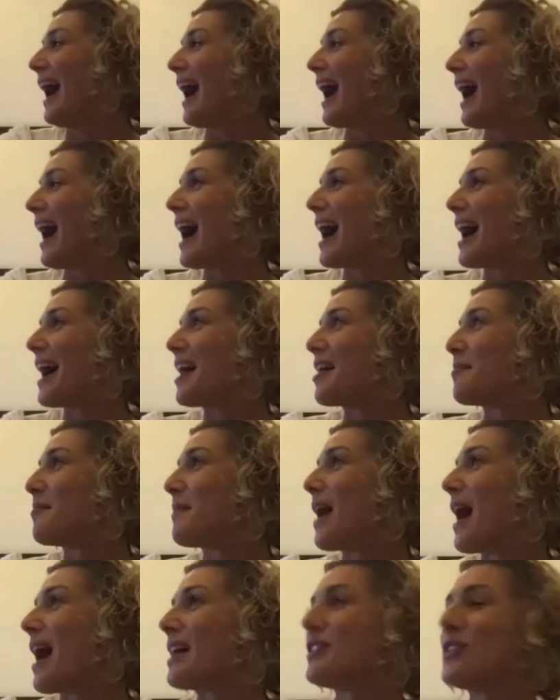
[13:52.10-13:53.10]

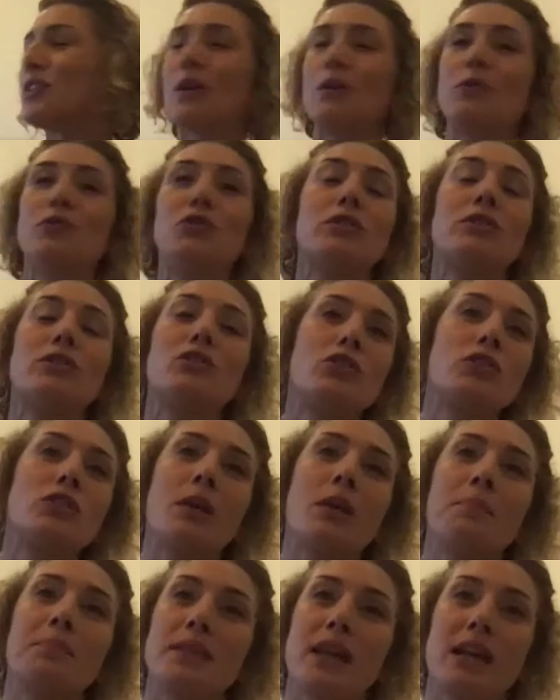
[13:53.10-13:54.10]
And, you know, just
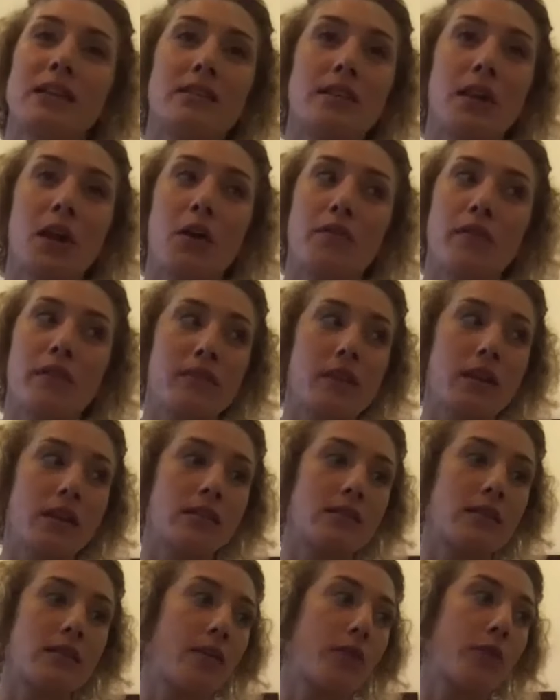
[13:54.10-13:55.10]
obsessing over
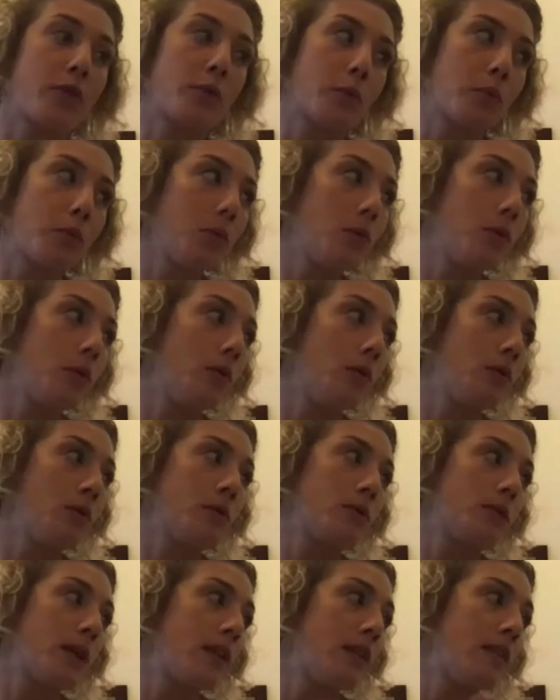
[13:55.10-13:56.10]
things like the
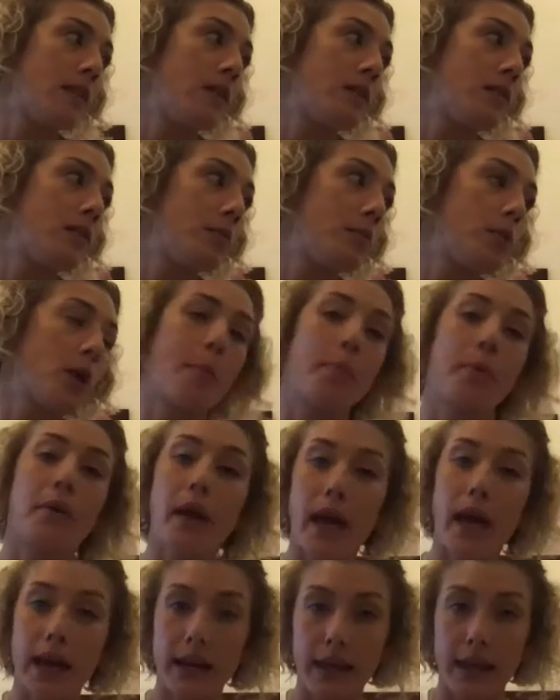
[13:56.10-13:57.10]
rules and the proper
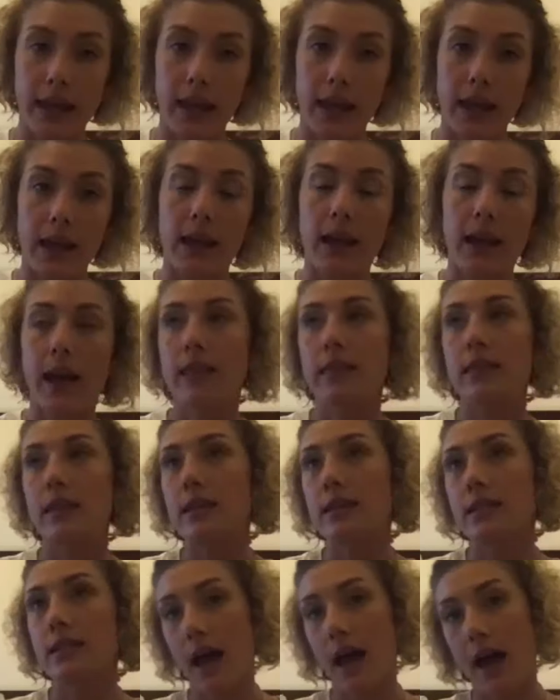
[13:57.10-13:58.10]
etiquette and the
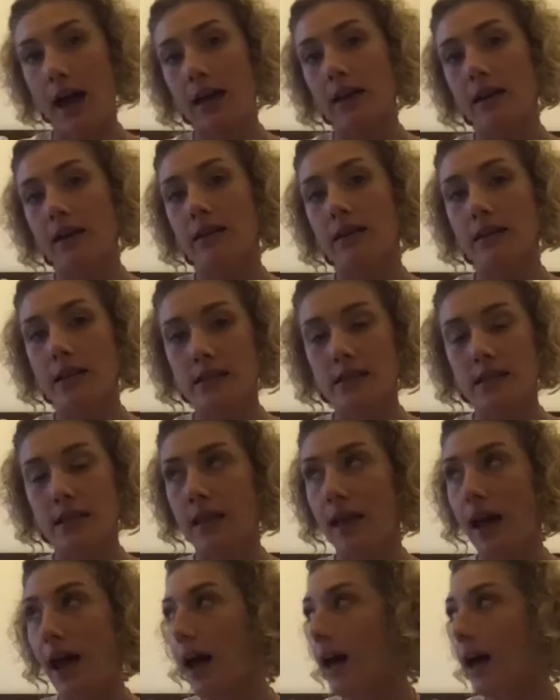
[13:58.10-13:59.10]
attire and this and
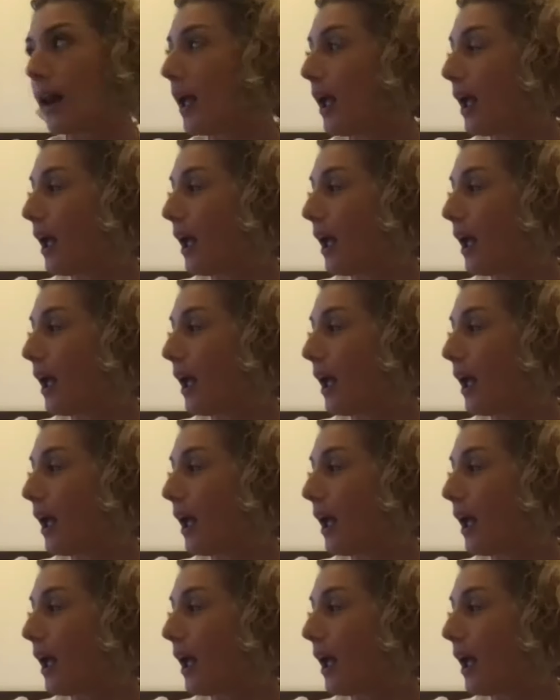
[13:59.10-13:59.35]
that.